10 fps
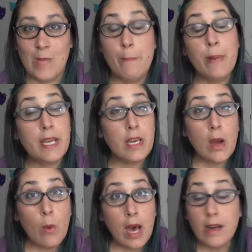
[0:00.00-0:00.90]
But you
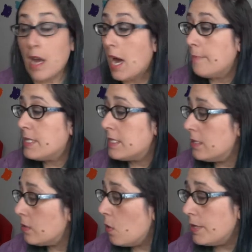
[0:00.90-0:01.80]
know what? I'm
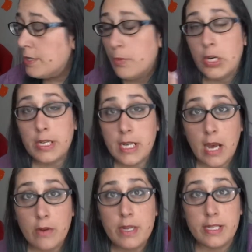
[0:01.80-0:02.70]
still going to put it
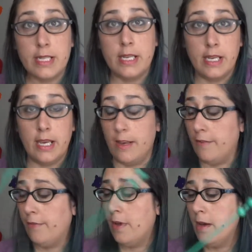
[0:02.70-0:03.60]
down and see
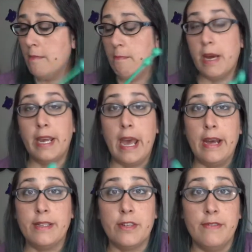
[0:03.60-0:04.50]
if my
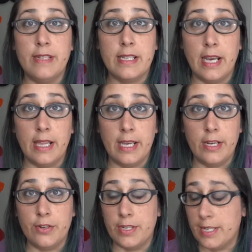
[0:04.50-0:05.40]
cats are even slightly
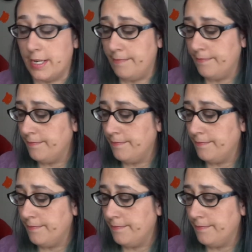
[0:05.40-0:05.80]
interested.